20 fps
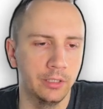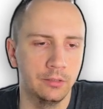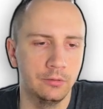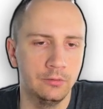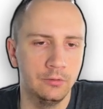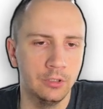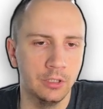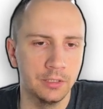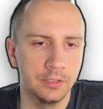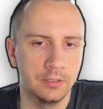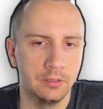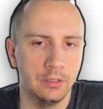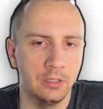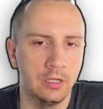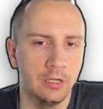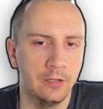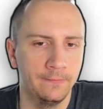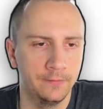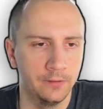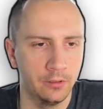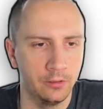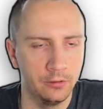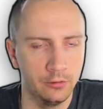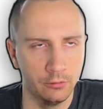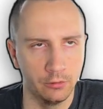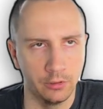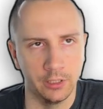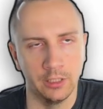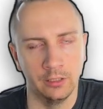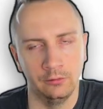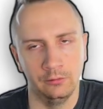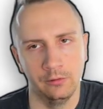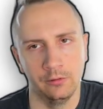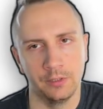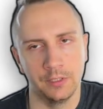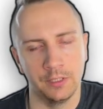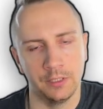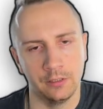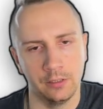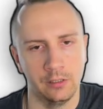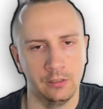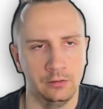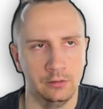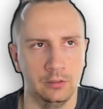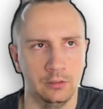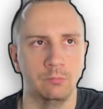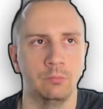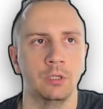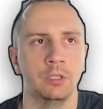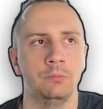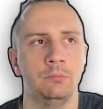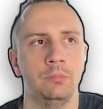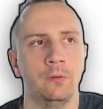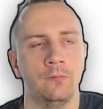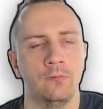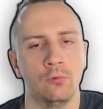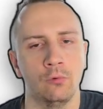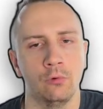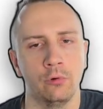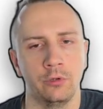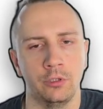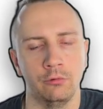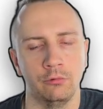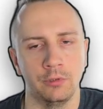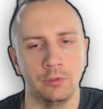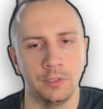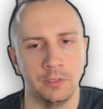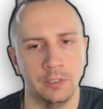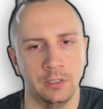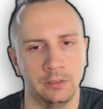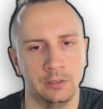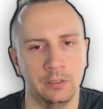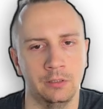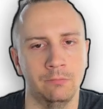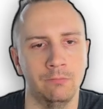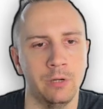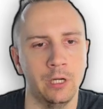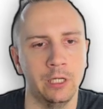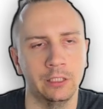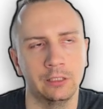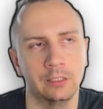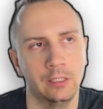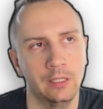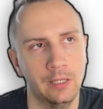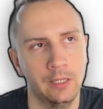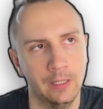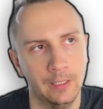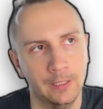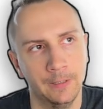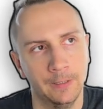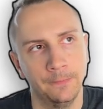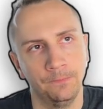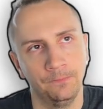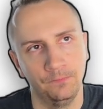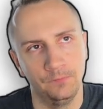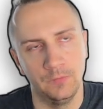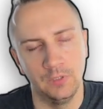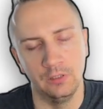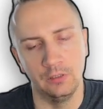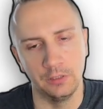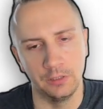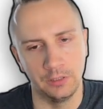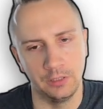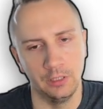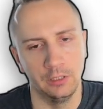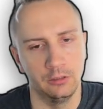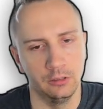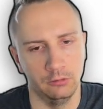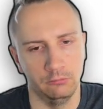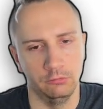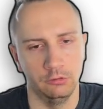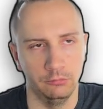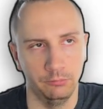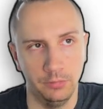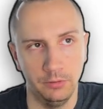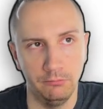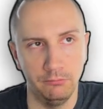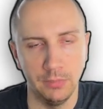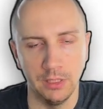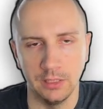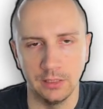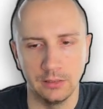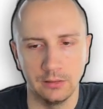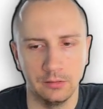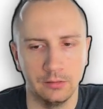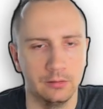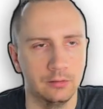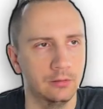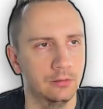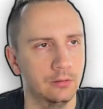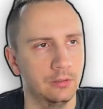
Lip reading: like just after your handler started, but before you reset it back, this signal will be missed.